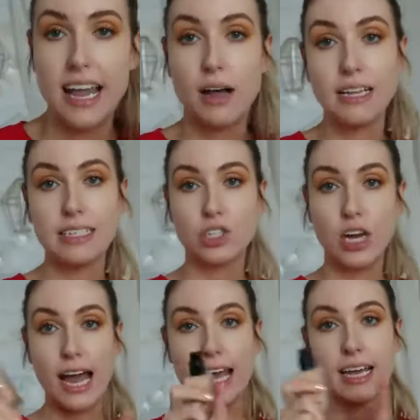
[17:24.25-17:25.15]
Now let's
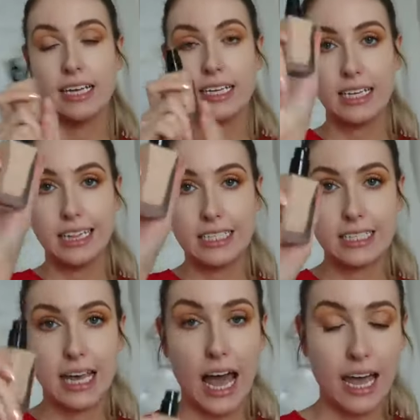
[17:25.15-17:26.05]
try this
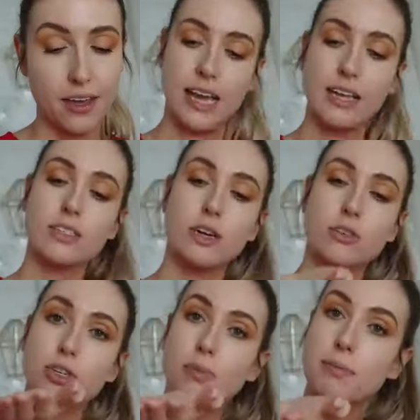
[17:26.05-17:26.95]
guy. Okay, so
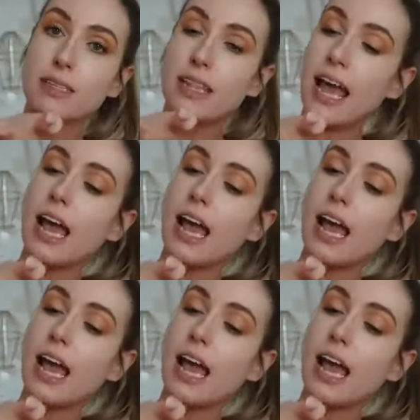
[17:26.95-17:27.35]
2 pumps in the